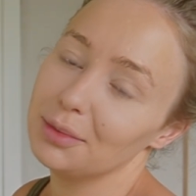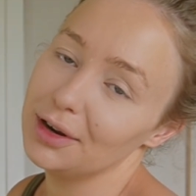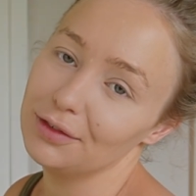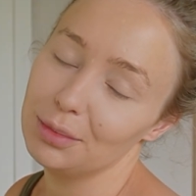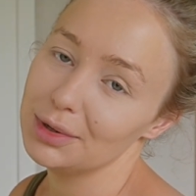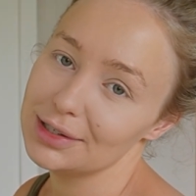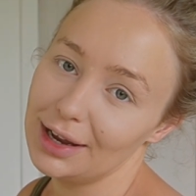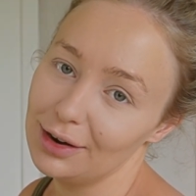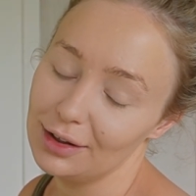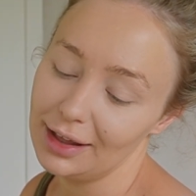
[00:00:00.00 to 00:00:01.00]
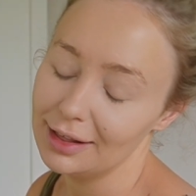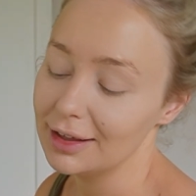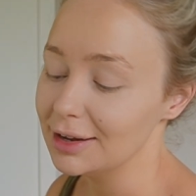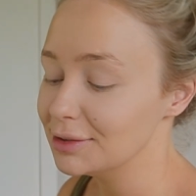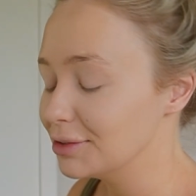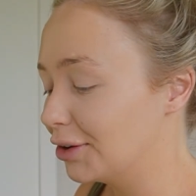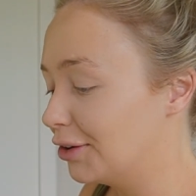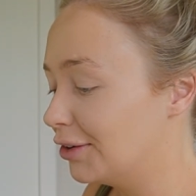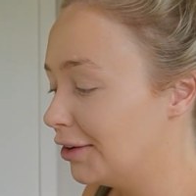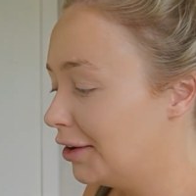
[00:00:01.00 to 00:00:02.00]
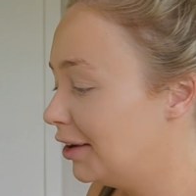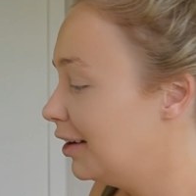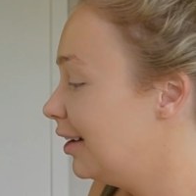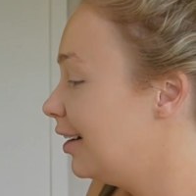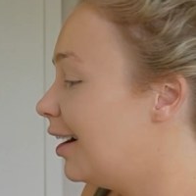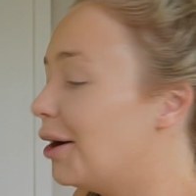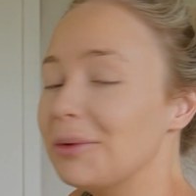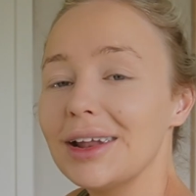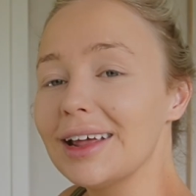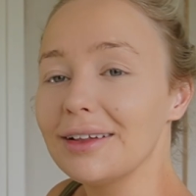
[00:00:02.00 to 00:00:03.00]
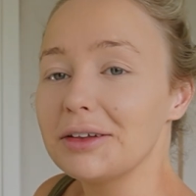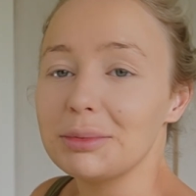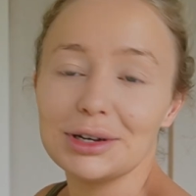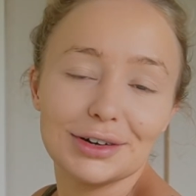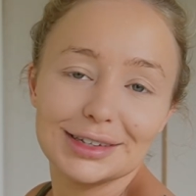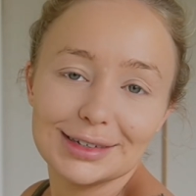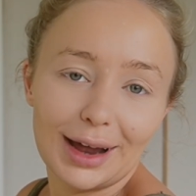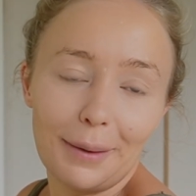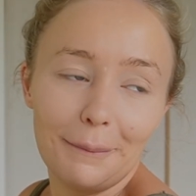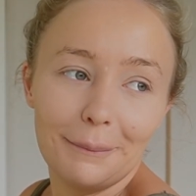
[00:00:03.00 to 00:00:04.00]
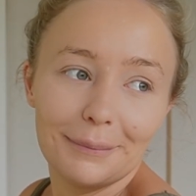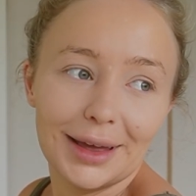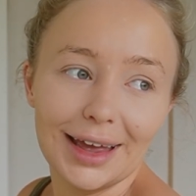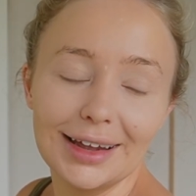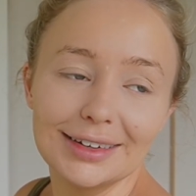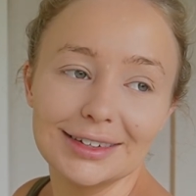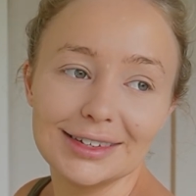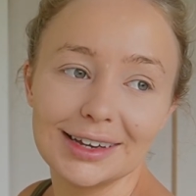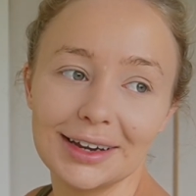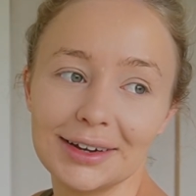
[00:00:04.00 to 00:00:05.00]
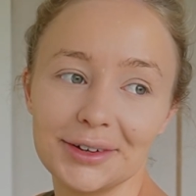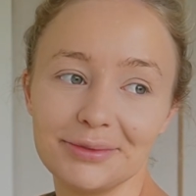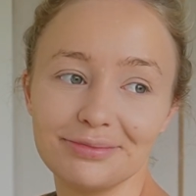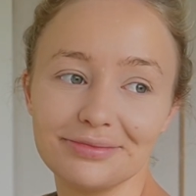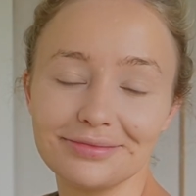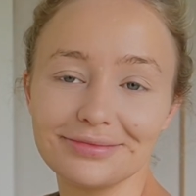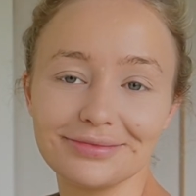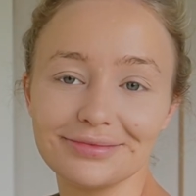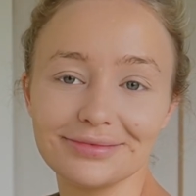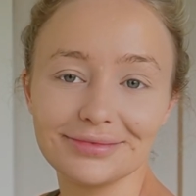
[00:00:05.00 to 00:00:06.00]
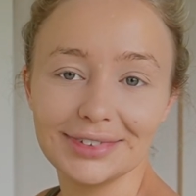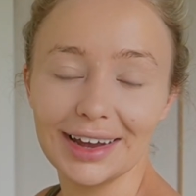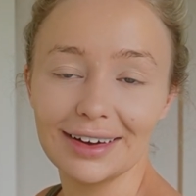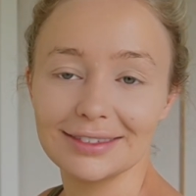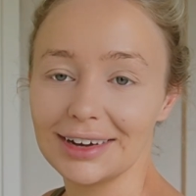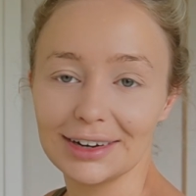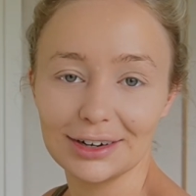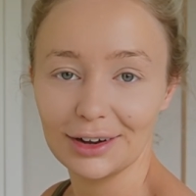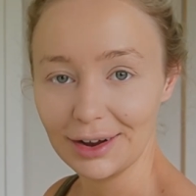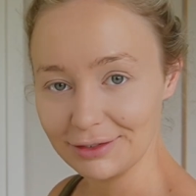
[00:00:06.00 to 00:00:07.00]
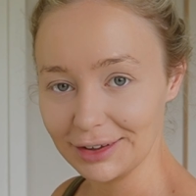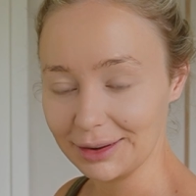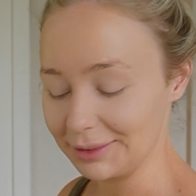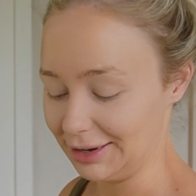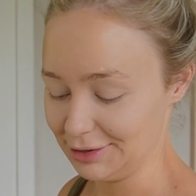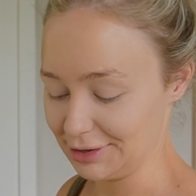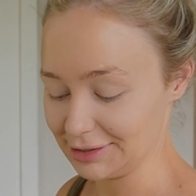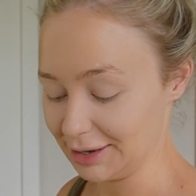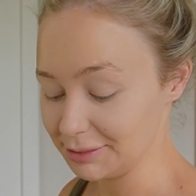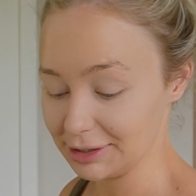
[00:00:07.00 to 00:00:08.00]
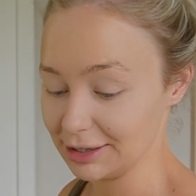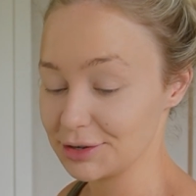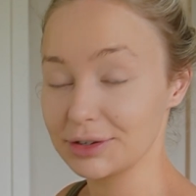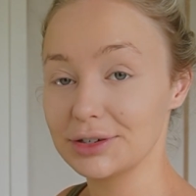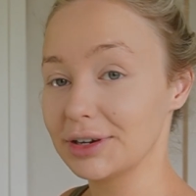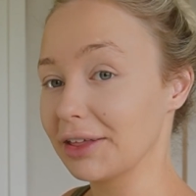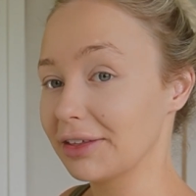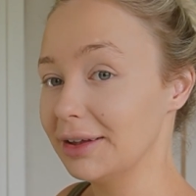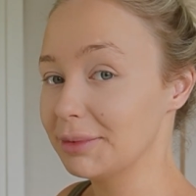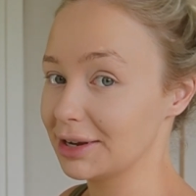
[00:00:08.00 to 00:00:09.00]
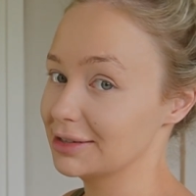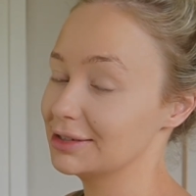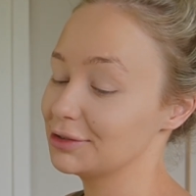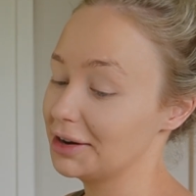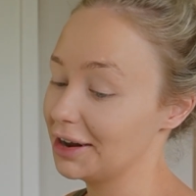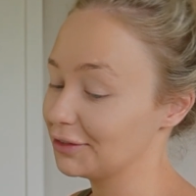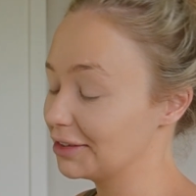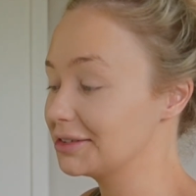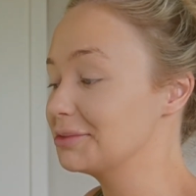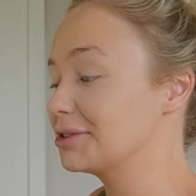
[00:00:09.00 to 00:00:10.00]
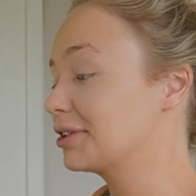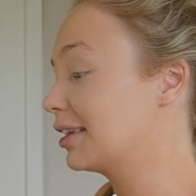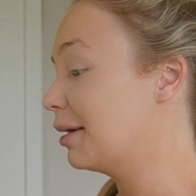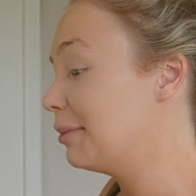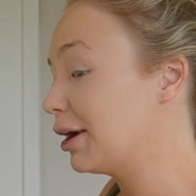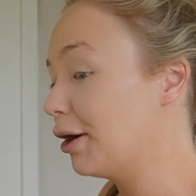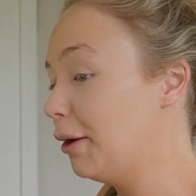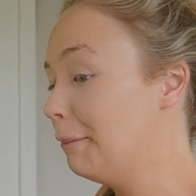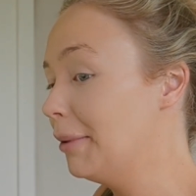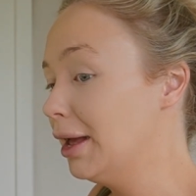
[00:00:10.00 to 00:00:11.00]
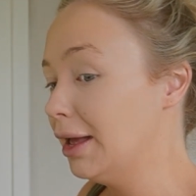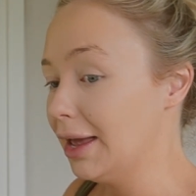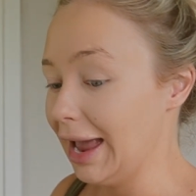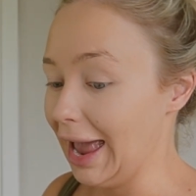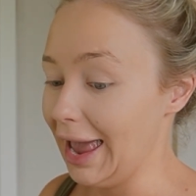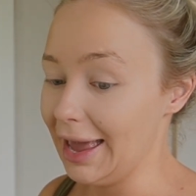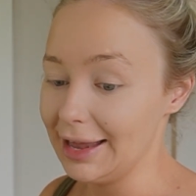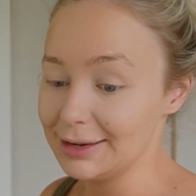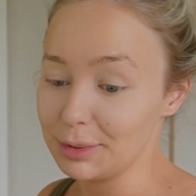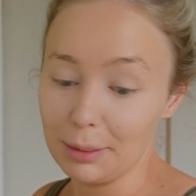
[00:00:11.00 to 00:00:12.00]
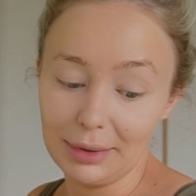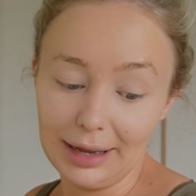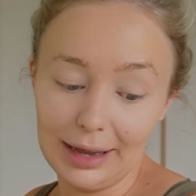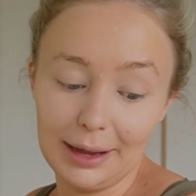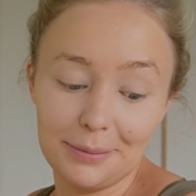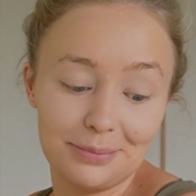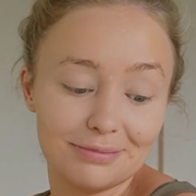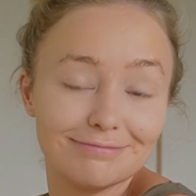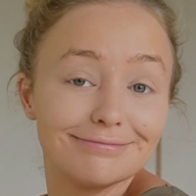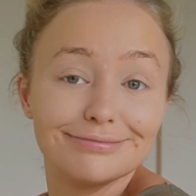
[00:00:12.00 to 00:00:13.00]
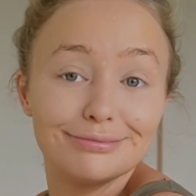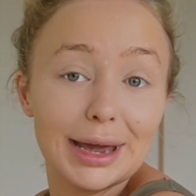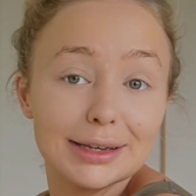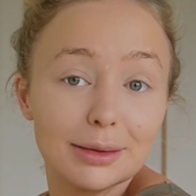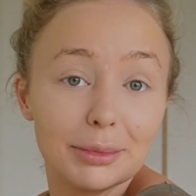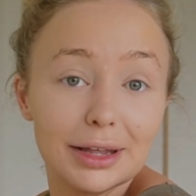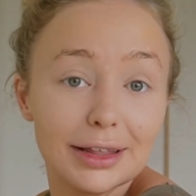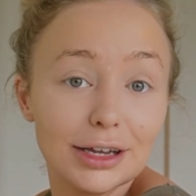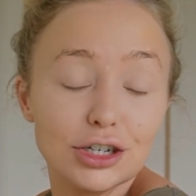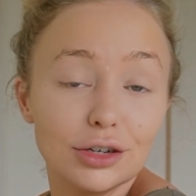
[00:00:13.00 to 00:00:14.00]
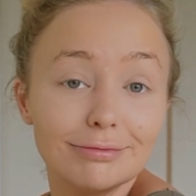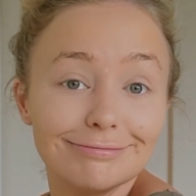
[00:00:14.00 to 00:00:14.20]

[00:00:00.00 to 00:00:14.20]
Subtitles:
bit of a potato lately, so I want to get a little bit dressed up. And yeah, I don't know, I feel like I'm getting dressed up to literally do nothing, because straight after this I'm just going to come back home and probably bake something in the kitchen.